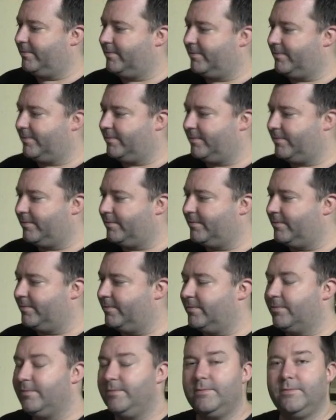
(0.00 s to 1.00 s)

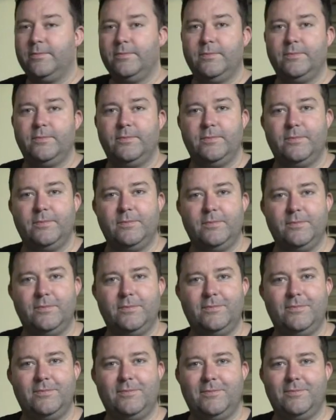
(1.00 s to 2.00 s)

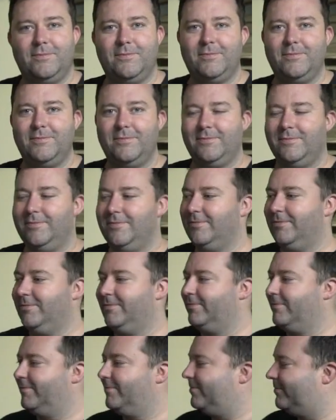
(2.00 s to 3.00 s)

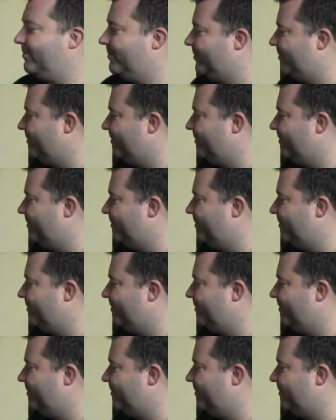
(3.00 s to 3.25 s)
The person shown says nothing.